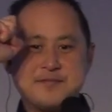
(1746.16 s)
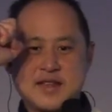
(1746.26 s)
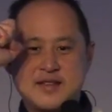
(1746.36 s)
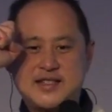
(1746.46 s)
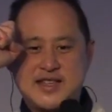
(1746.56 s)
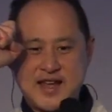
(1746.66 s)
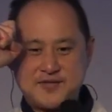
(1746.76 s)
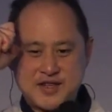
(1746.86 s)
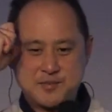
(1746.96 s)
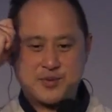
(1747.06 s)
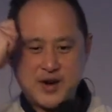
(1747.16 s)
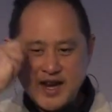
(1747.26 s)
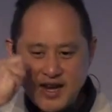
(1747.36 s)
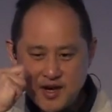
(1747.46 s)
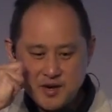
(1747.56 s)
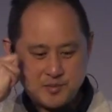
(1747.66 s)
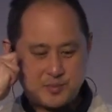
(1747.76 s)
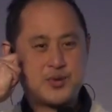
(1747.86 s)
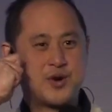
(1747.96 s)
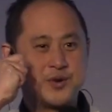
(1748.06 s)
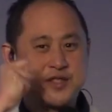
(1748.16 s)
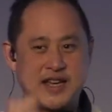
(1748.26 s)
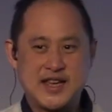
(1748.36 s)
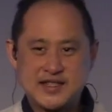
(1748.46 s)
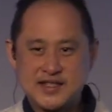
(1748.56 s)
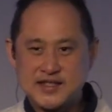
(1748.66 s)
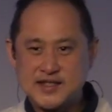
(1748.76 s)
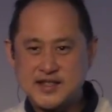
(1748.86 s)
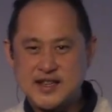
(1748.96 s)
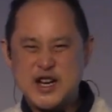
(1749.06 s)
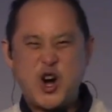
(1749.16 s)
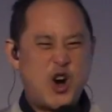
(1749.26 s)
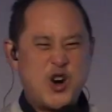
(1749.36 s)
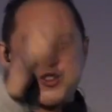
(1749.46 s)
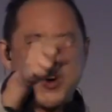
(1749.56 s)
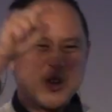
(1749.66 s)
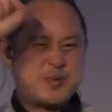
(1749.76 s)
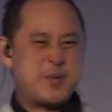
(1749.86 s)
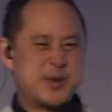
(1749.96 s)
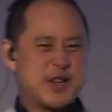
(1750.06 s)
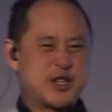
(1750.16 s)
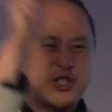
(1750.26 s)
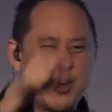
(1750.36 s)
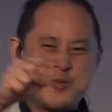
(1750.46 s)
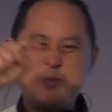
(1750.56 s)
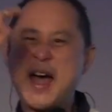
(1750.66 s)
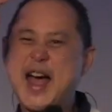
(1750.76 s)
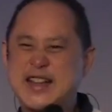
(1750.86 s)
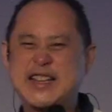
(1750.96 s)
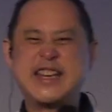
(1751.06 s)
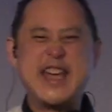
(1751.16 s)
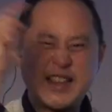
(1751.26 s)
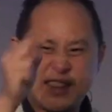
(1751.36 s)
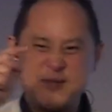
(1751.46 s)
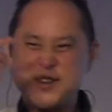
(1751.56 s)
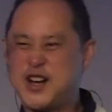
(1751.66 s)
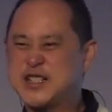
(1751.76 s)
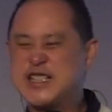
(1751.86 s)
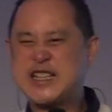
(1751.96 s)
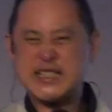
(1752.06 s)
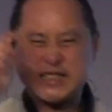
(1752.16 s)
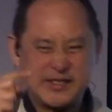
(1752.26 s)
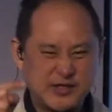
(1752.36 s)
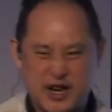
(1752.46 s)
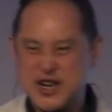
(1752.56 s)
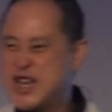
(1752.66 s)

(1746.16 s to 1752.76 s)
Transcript: David's brain process. Oh, those people, they're so bad. Get them, God. Get them, God. You